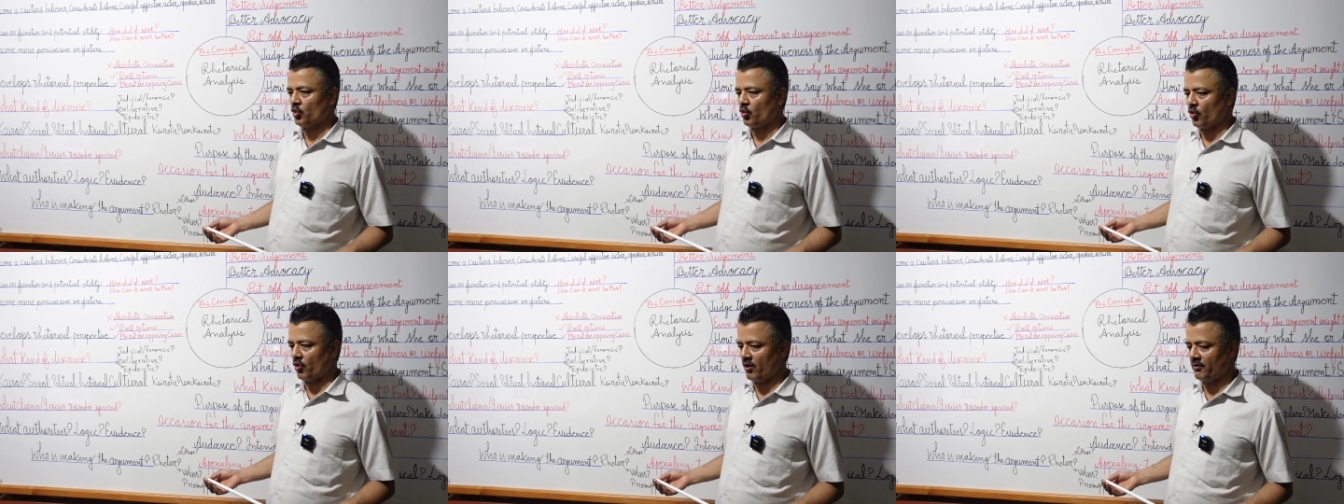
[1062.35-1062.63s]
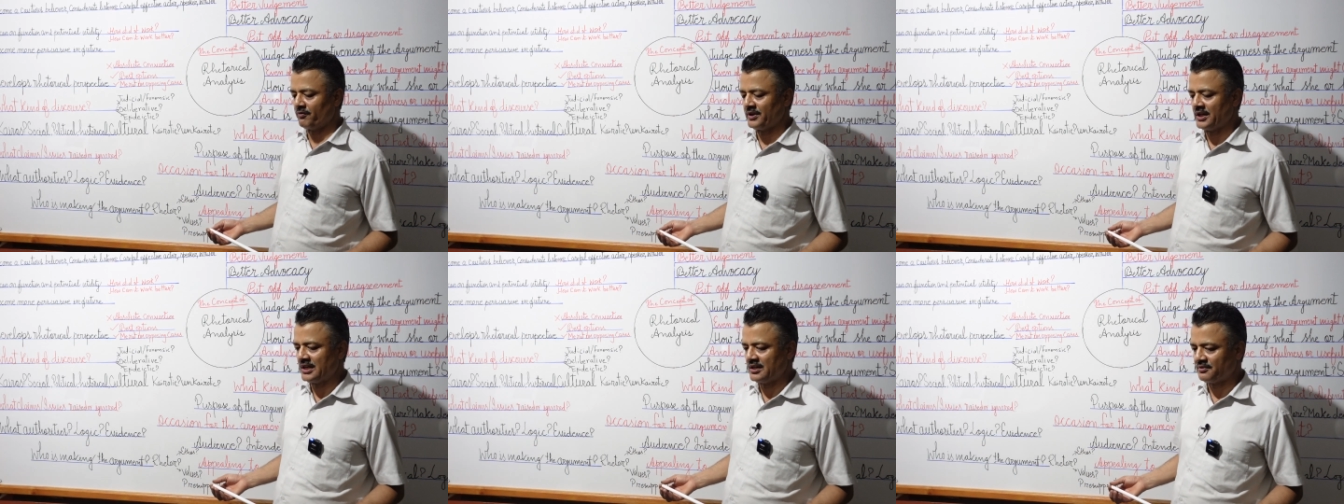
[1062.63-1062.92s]

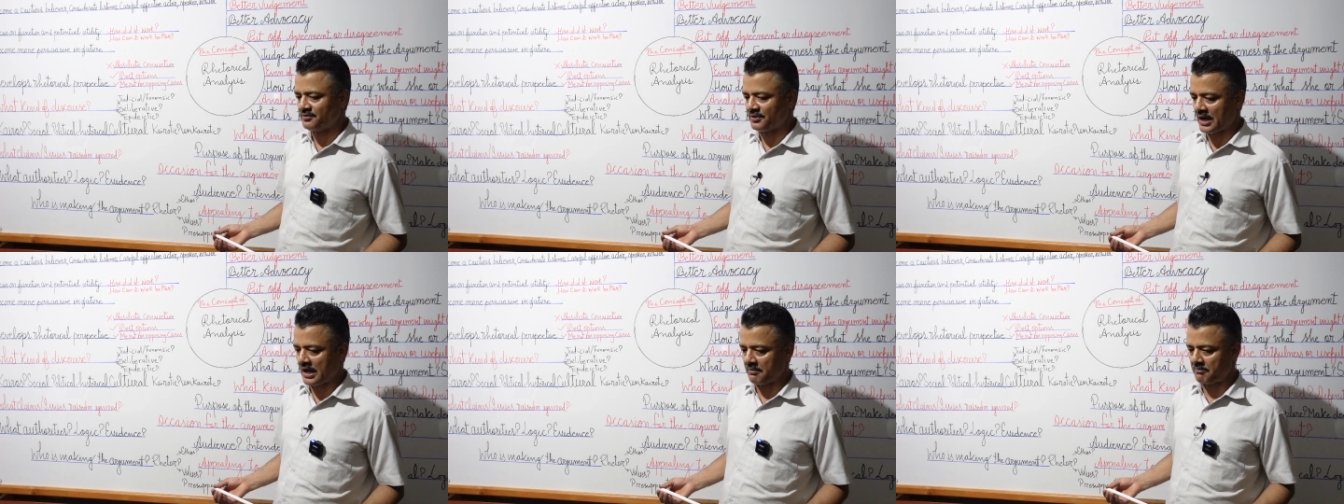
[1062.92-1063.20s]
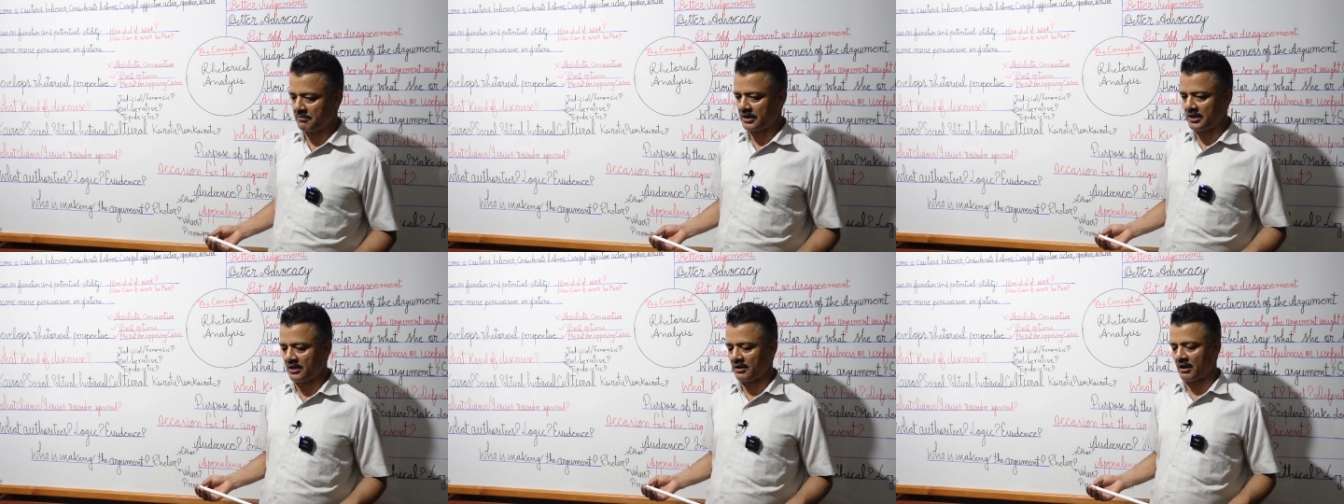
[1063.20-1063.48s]
of
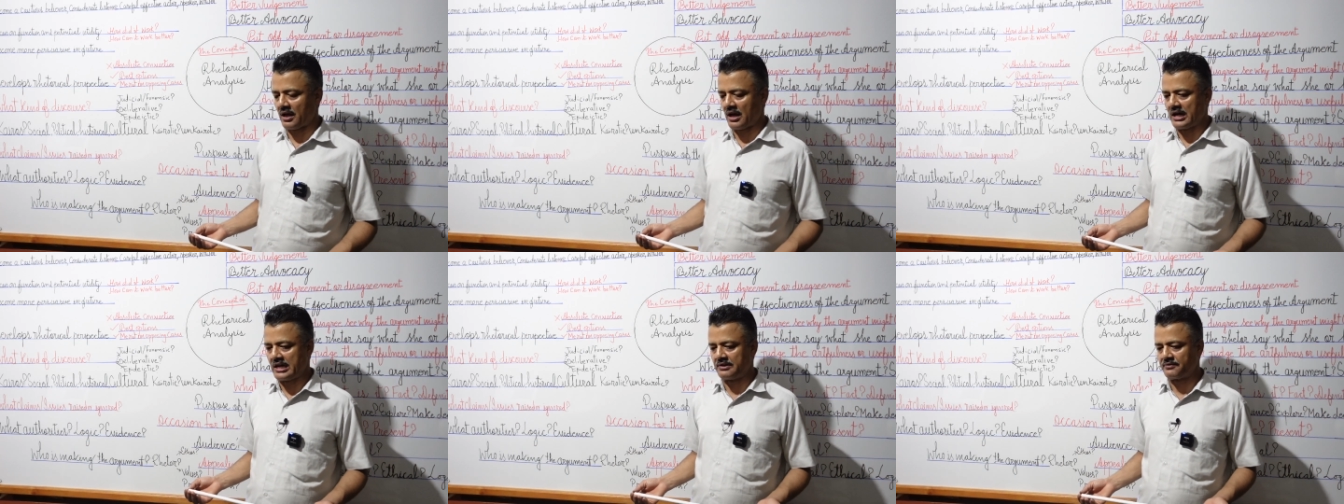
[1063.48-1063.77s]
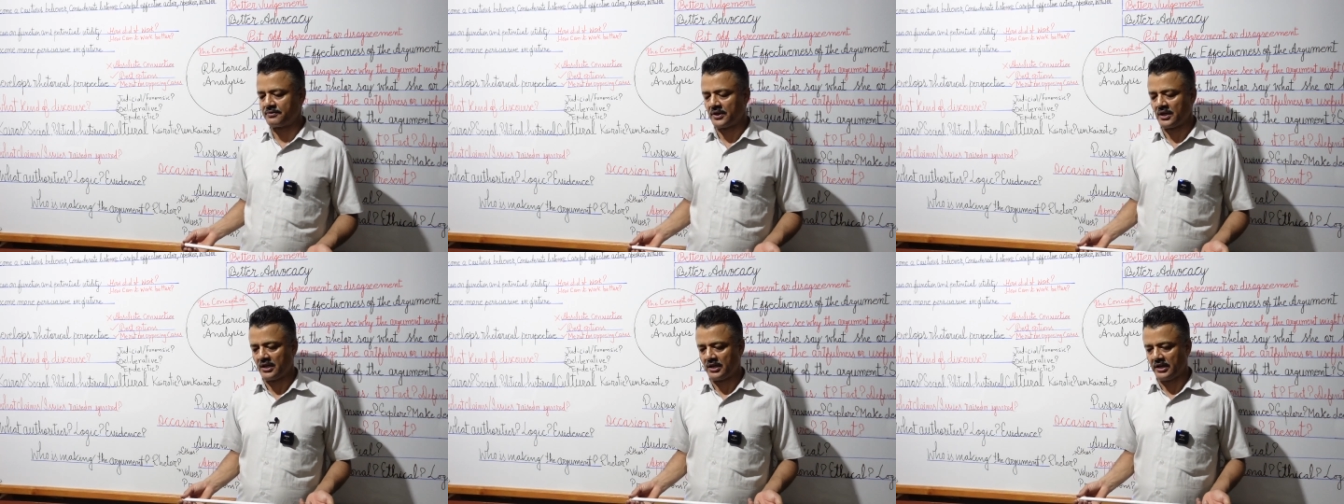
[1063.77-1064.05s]
family
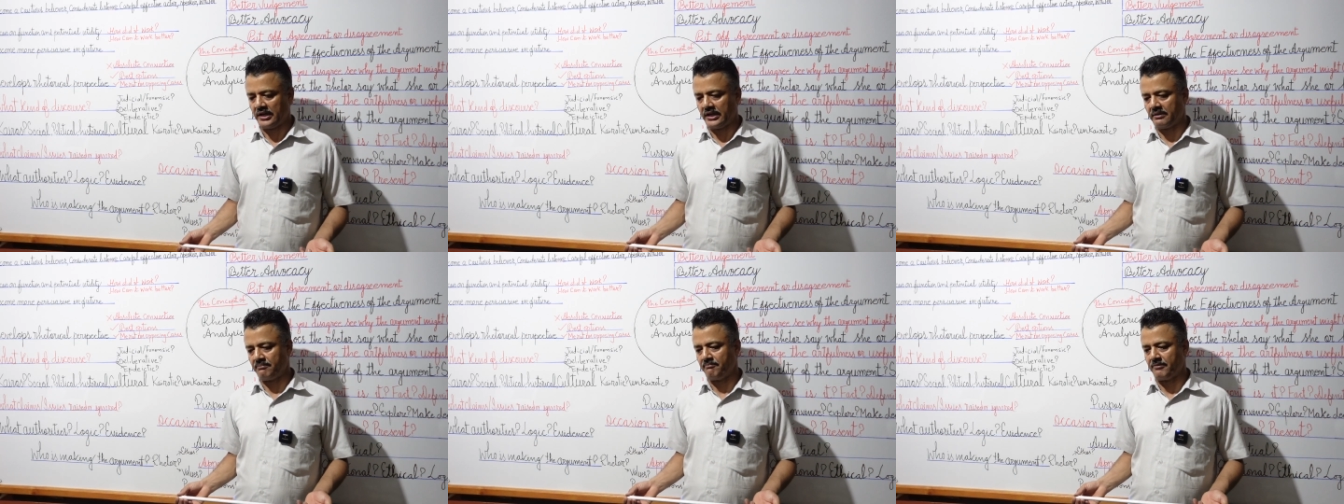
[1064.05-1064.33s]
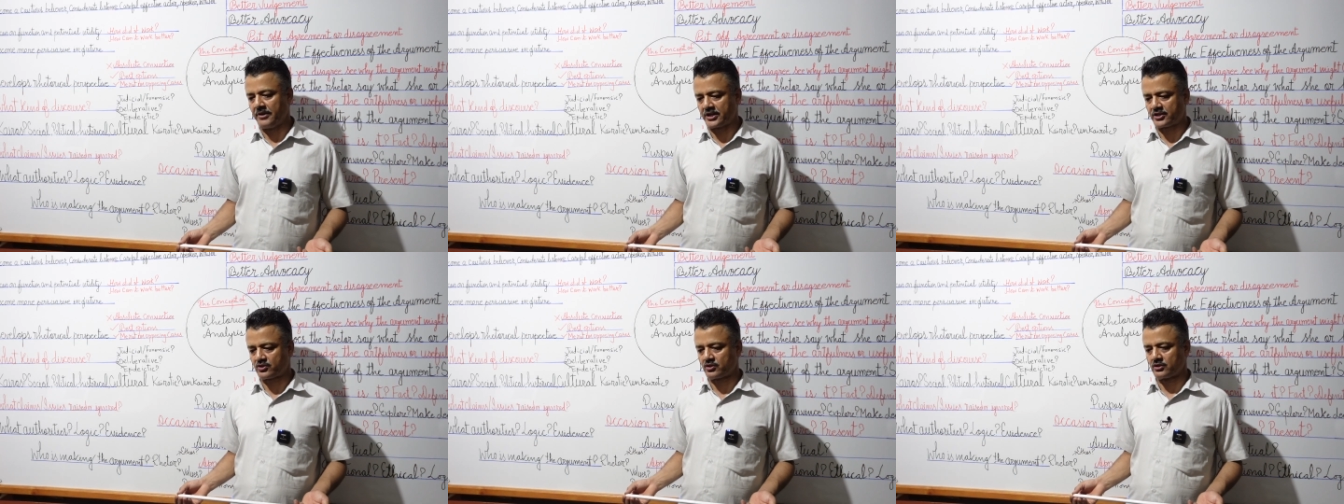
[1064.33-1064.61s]
life in
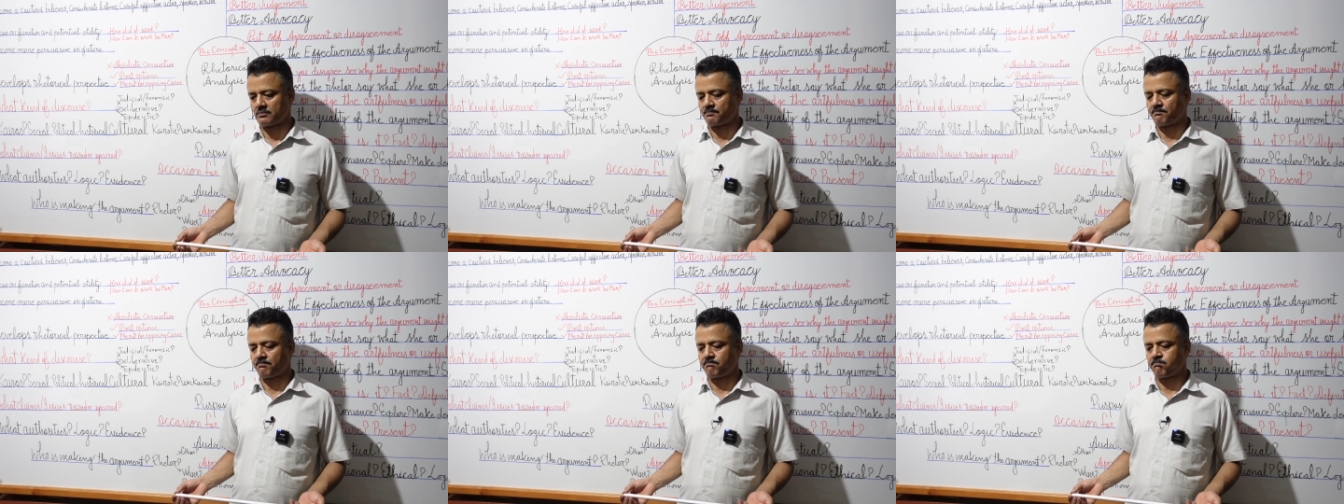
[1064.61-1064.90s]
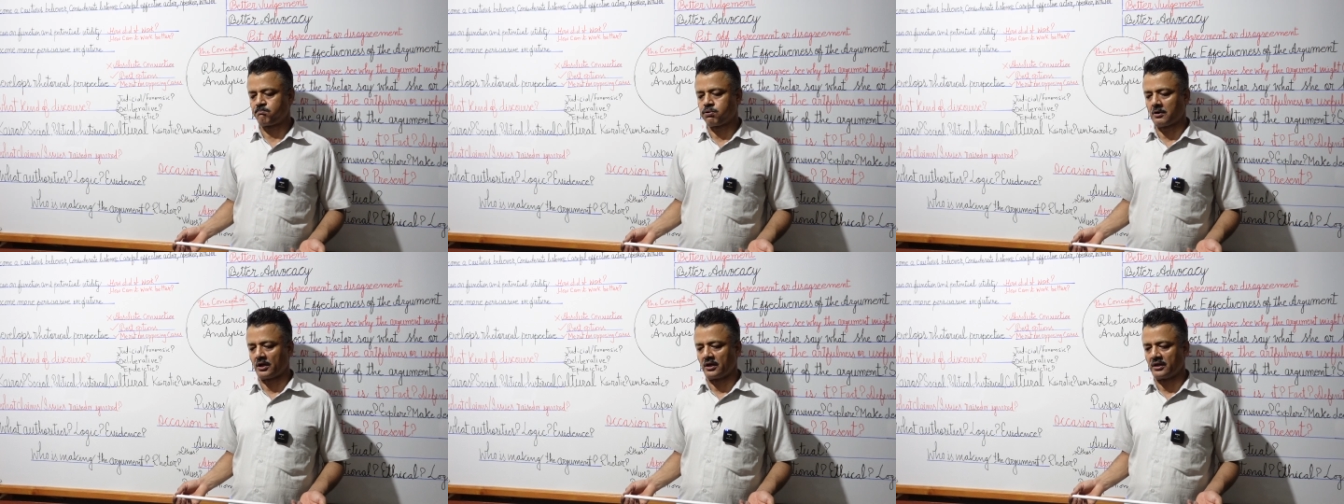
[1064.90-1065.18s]

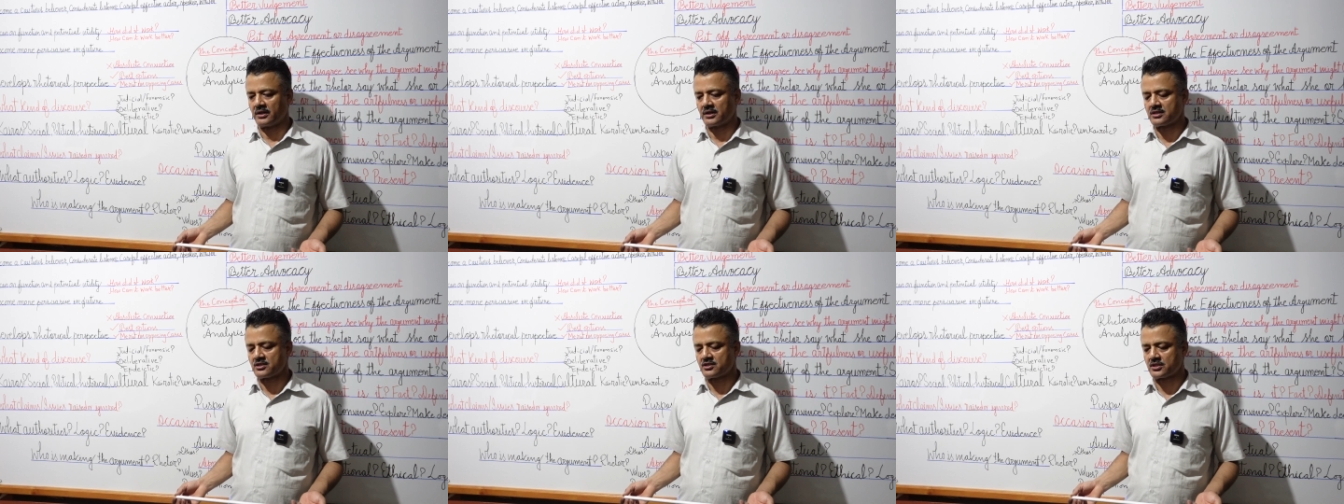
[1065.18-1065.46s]
metropolitan